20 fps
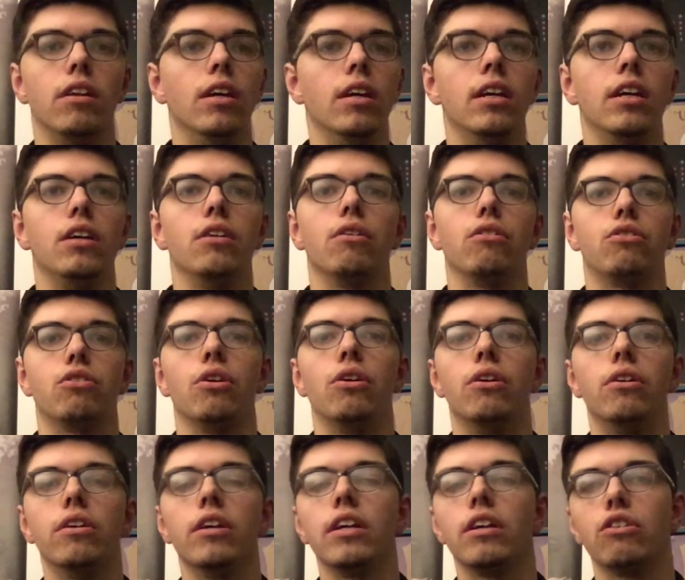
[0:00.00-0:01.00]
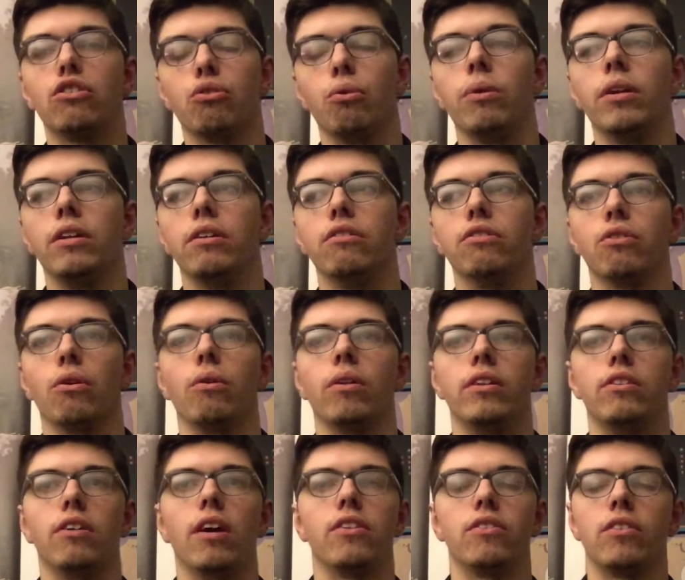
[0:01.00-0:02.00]
you know, turning 20 years old in
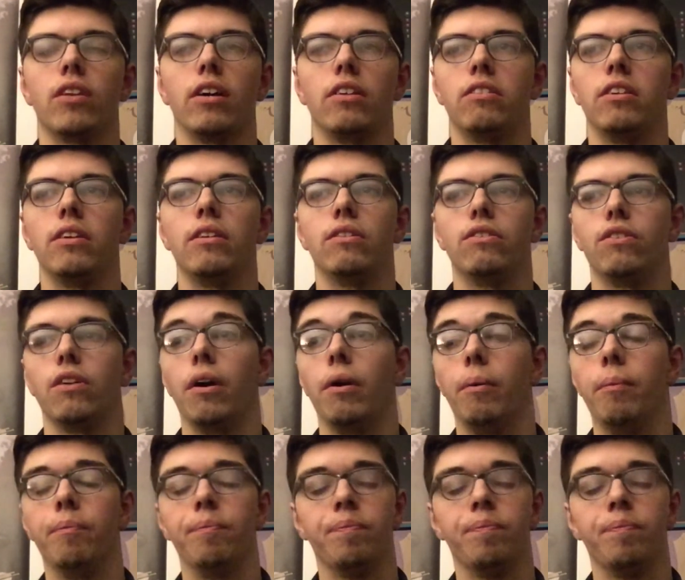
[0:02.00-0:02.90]
2019. So,